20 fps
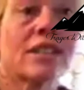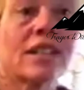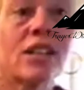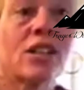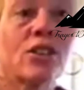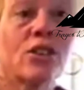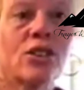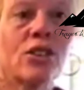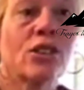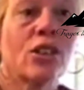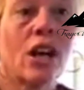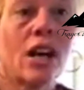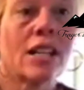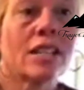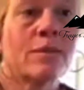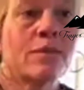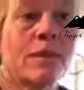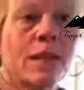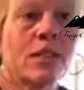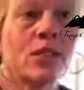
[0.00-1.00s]
Because I know you
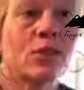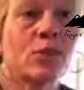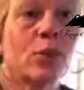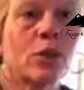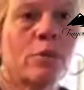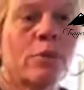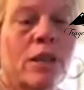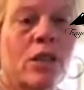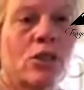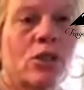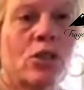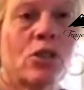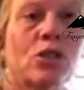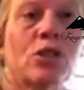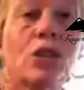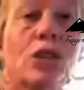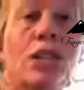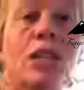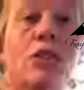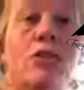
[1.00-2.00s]
lost me. I just want to make sure
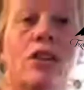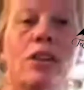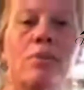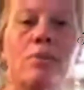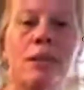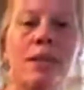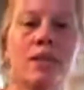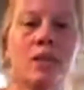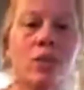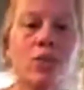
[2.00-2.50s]
you're hearing me.